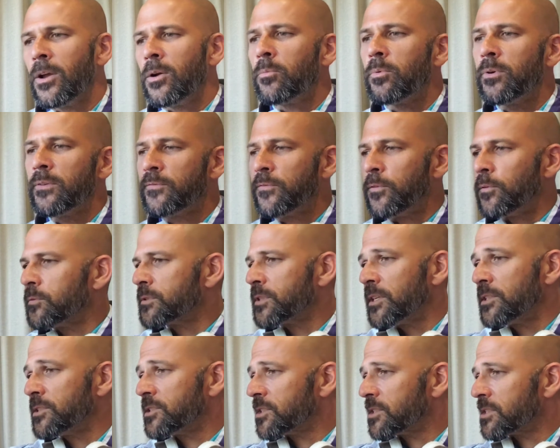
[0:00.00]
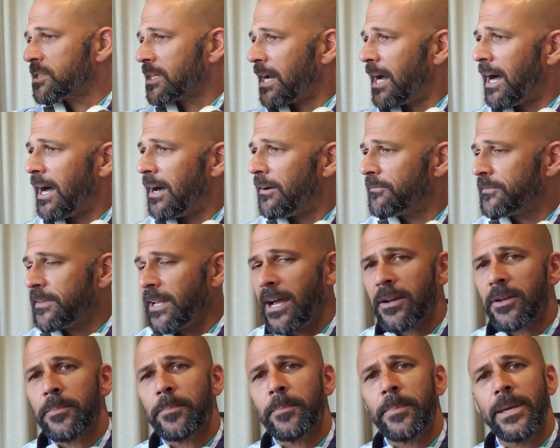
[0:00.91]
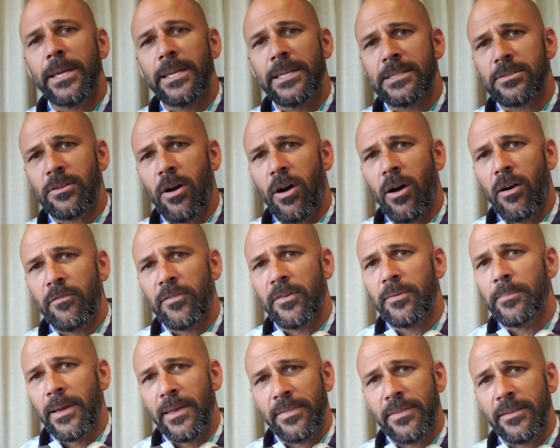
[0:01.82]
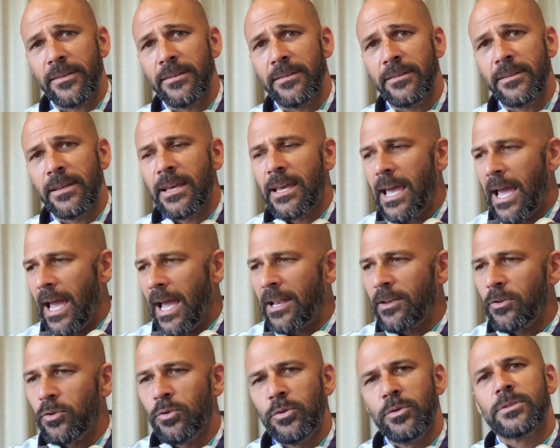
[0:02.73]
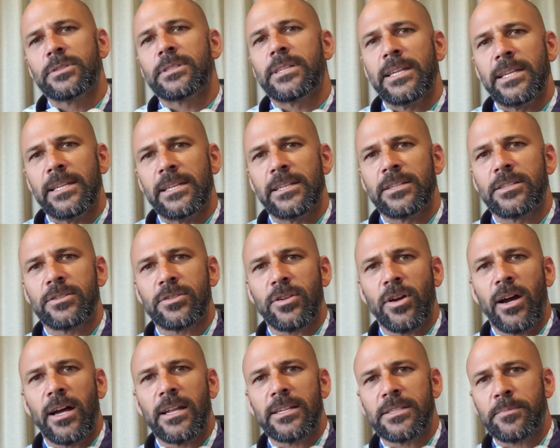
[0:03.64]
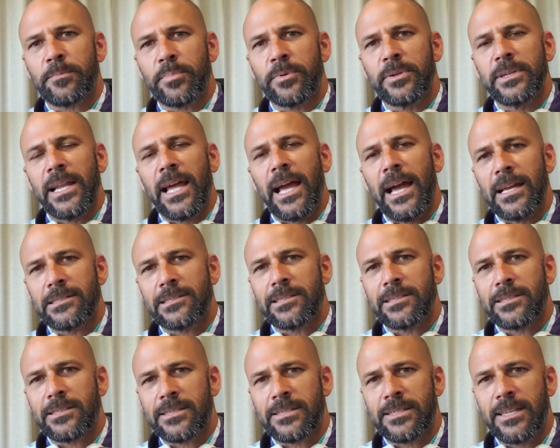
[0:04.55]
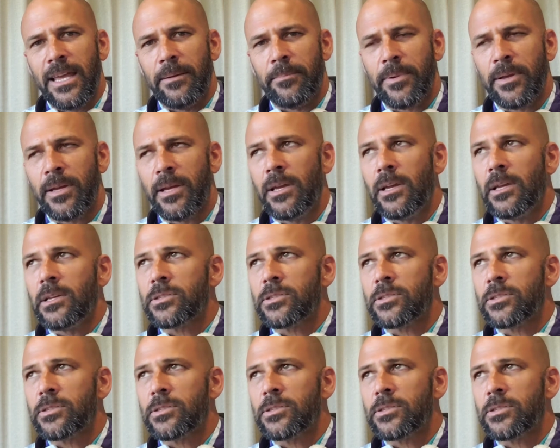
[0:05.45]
We've also just carved out a piece of a method and used it in a design sprint as a step.